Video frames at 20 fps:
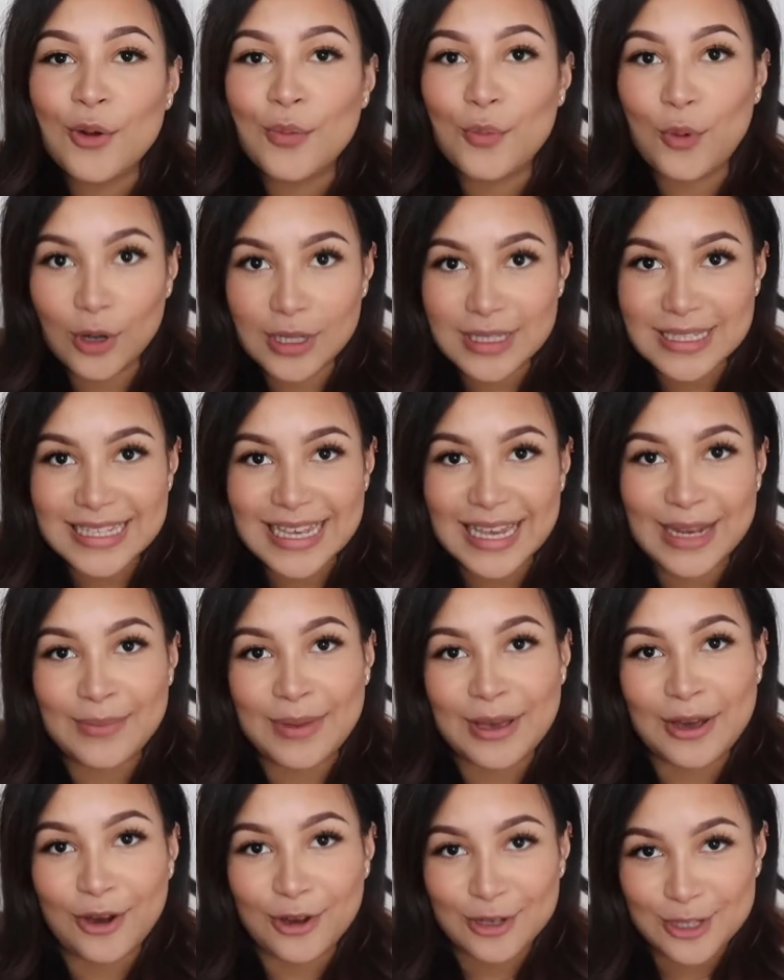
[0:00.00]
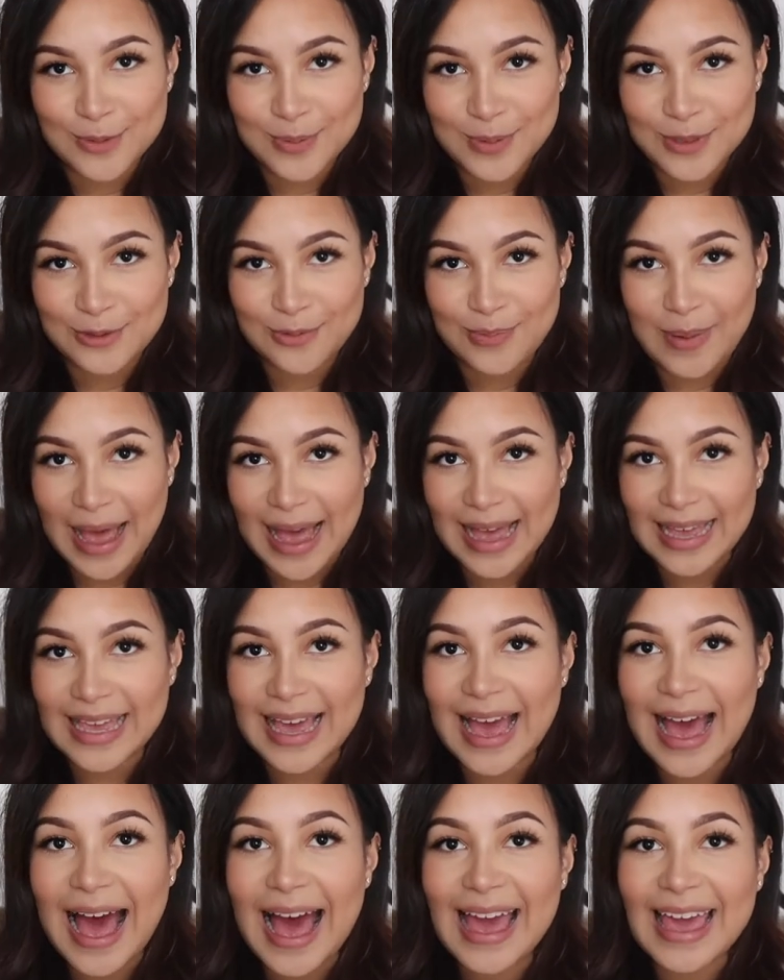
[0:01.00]
what's in my hospital
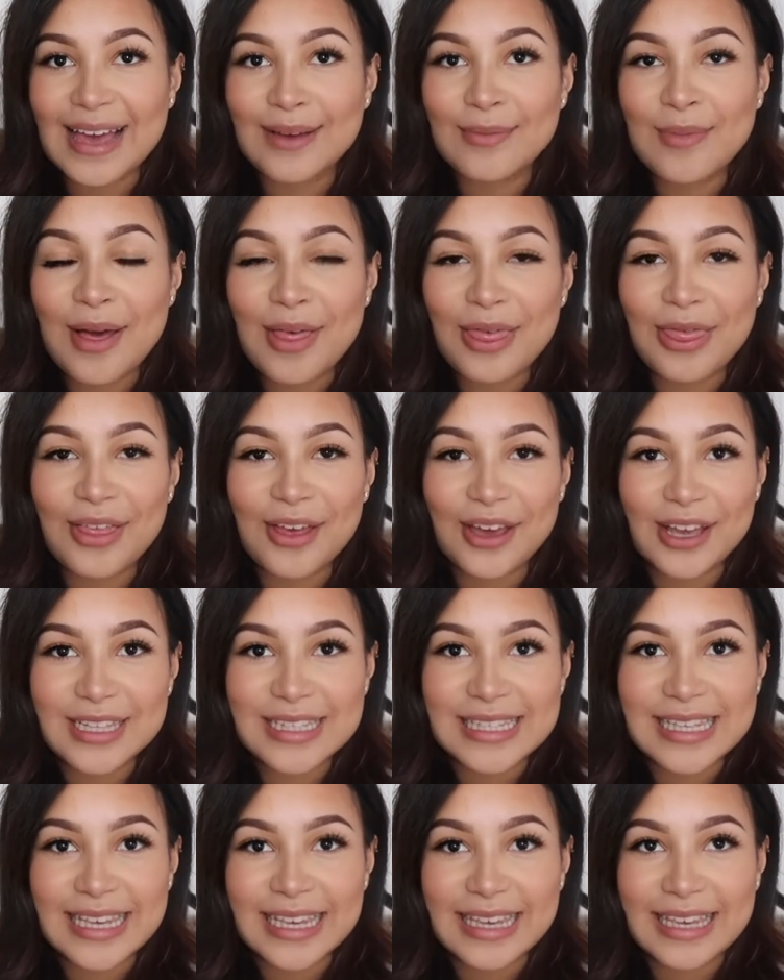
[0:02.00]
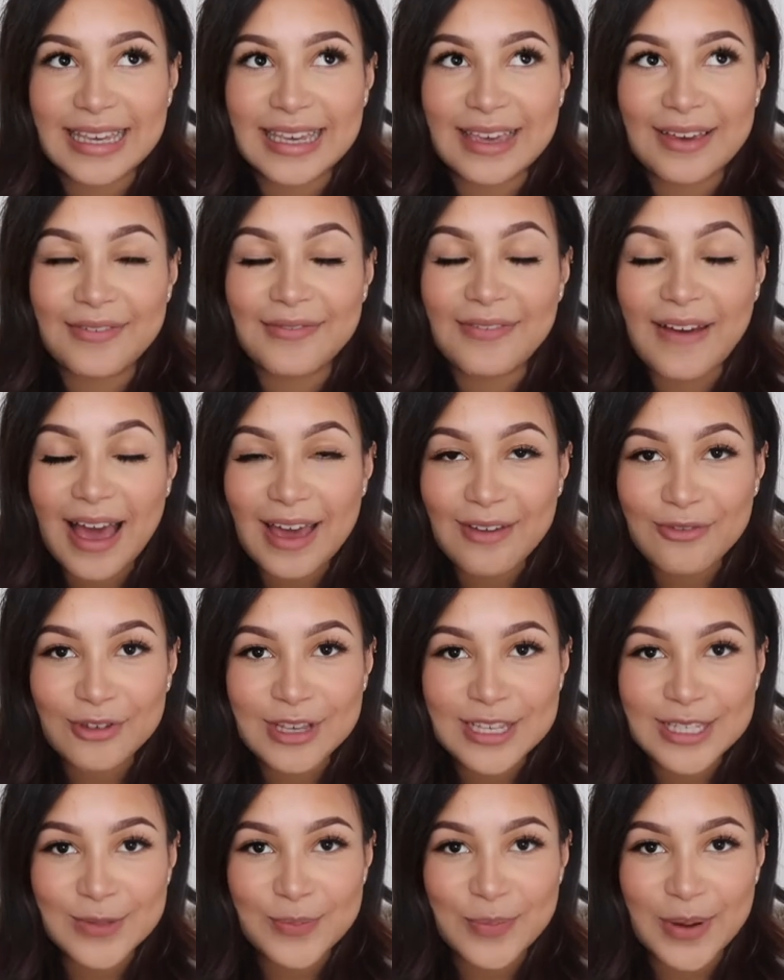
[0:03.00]
bag. I am 35
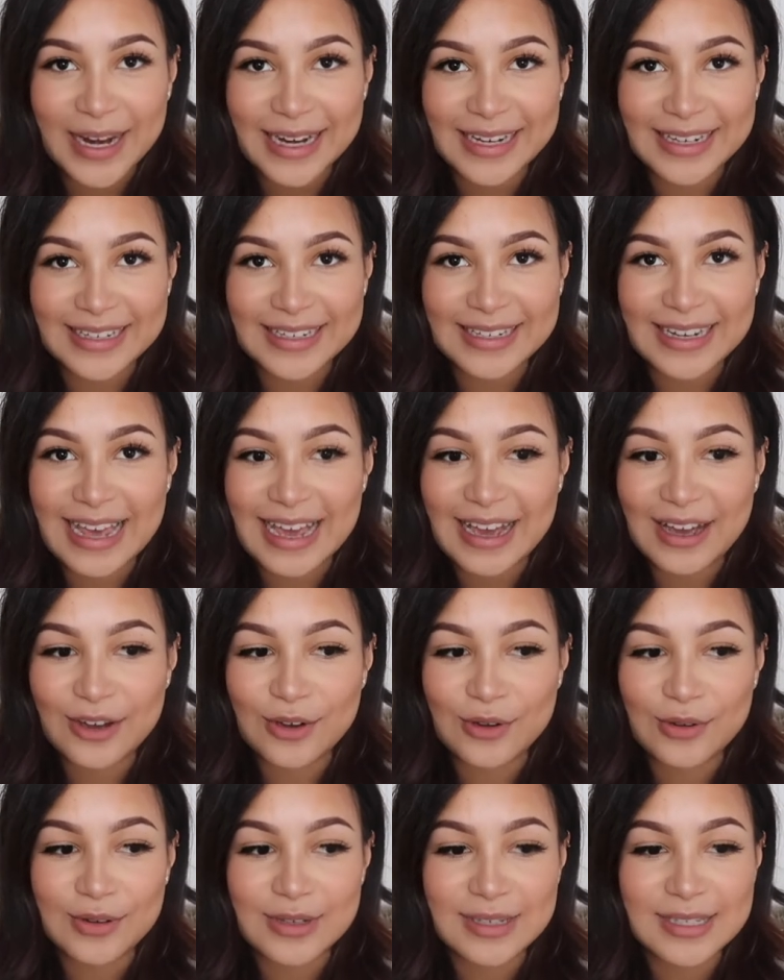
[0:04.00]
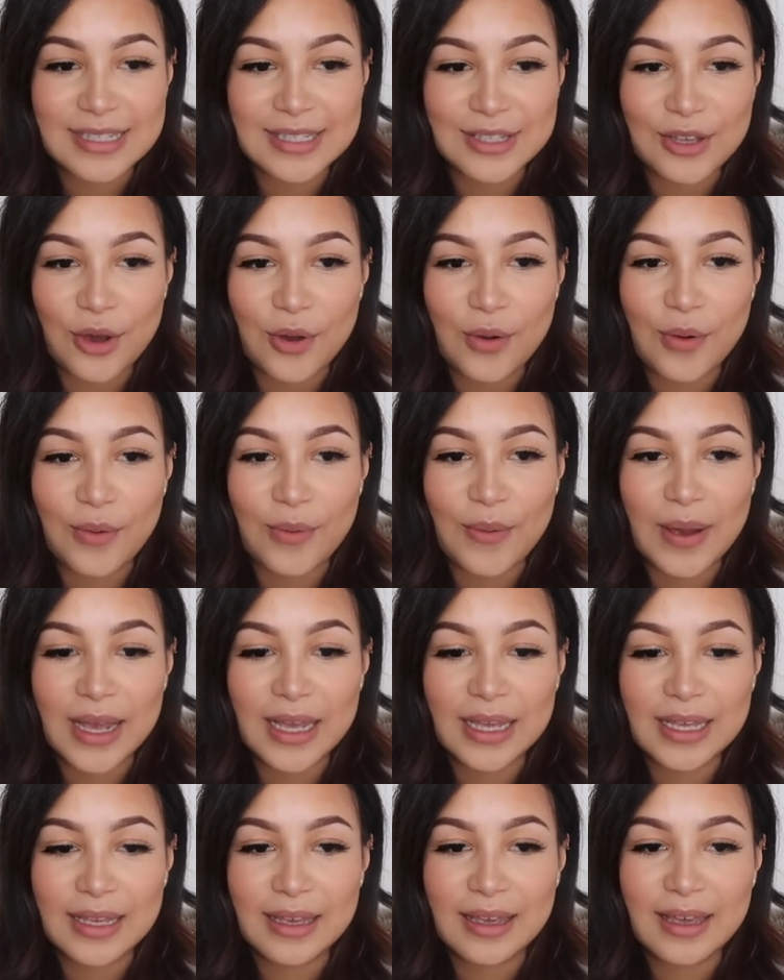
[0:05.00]
weeks pregnant now, so
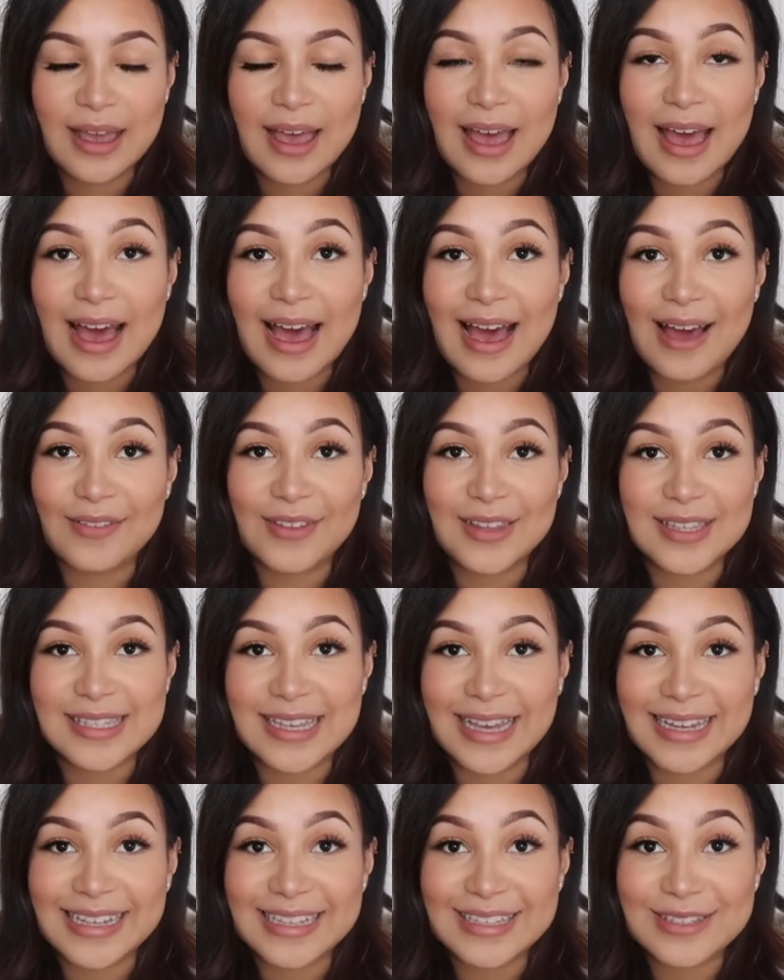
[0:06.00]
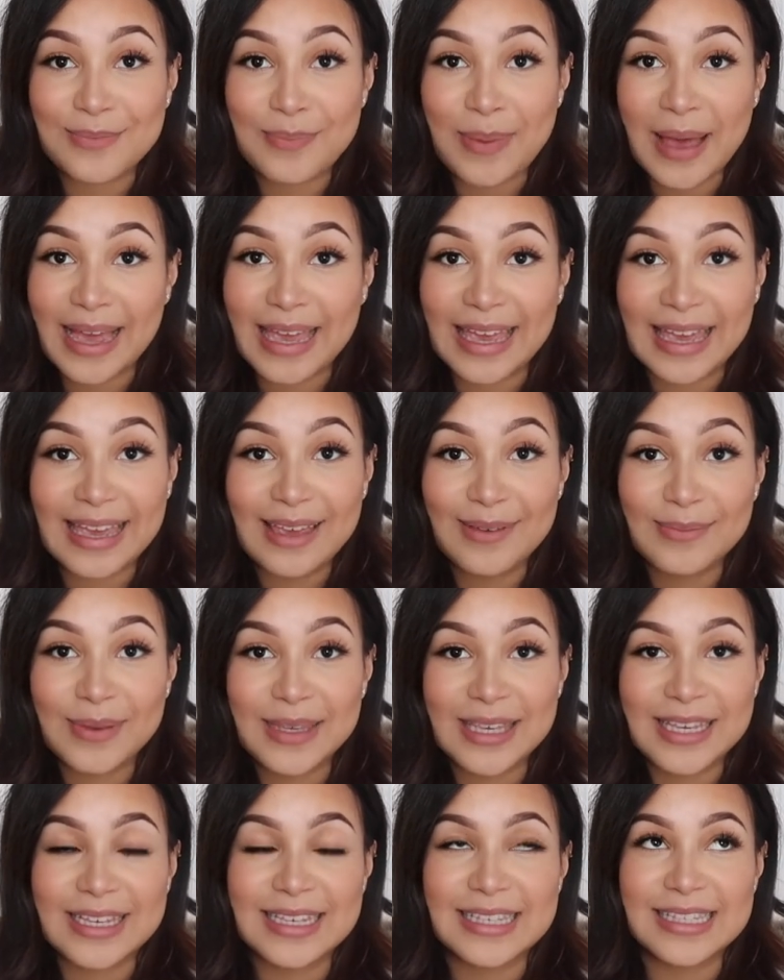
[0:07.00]
I've decided to pack it
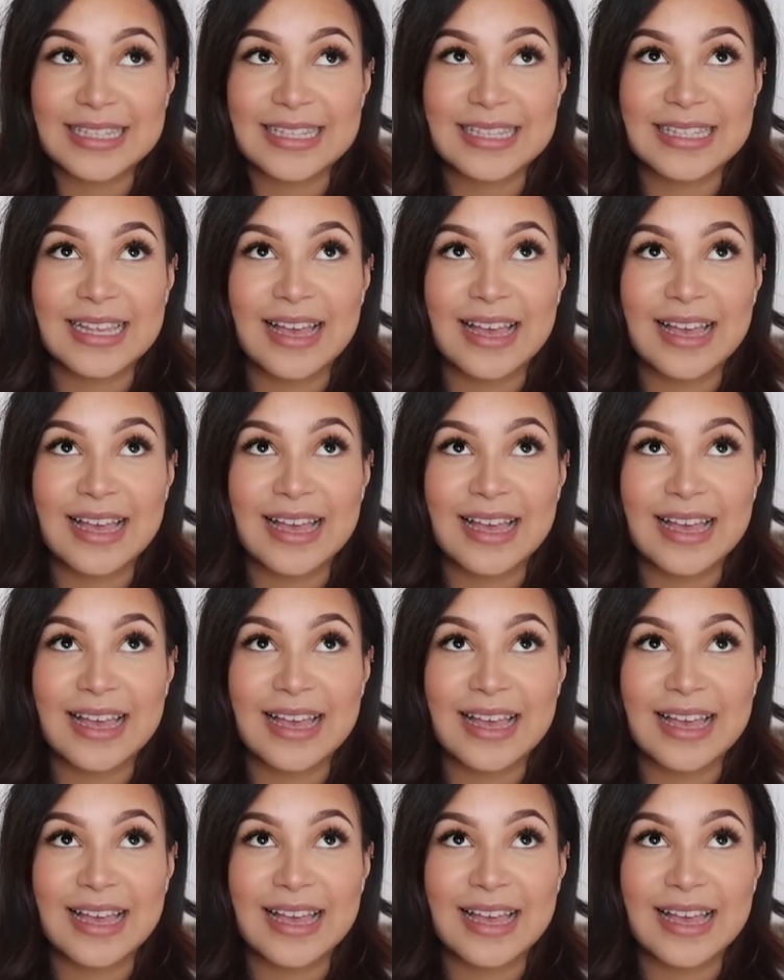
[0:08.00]
because